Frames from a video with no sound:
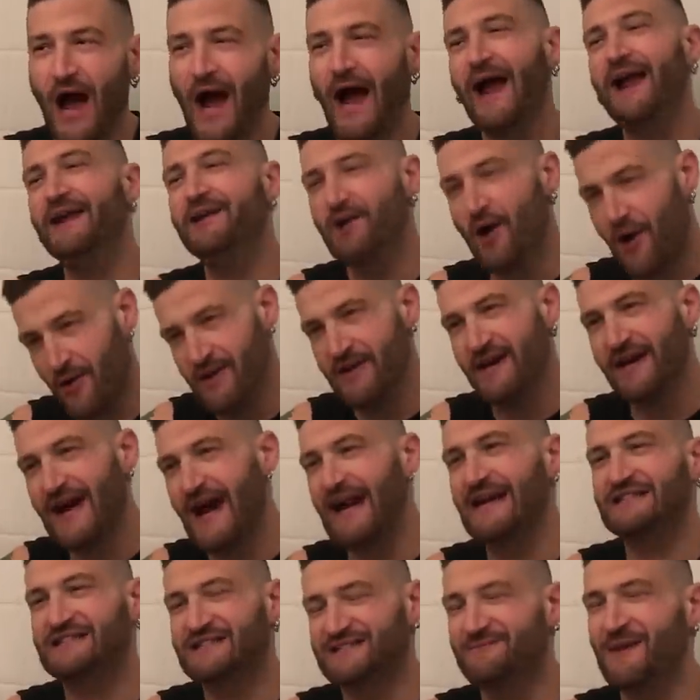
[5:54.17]
I know you
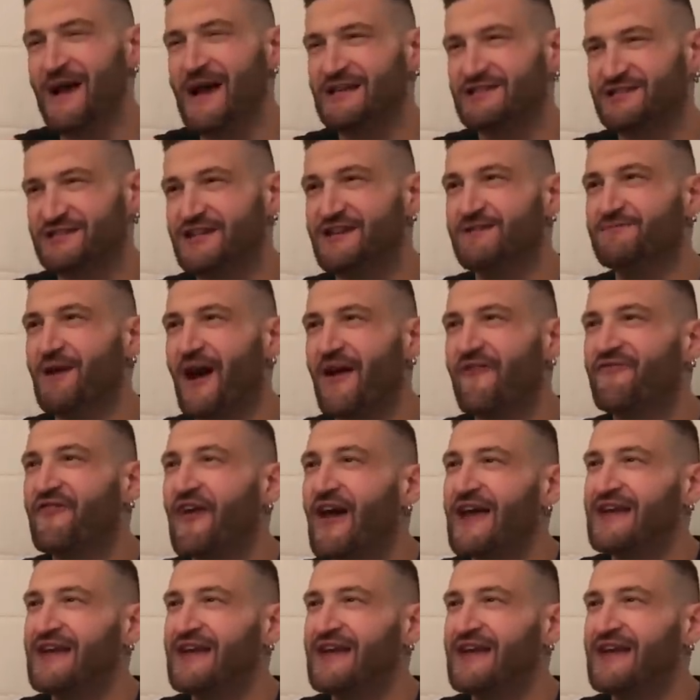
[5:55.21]
gotta smash it but in my I face.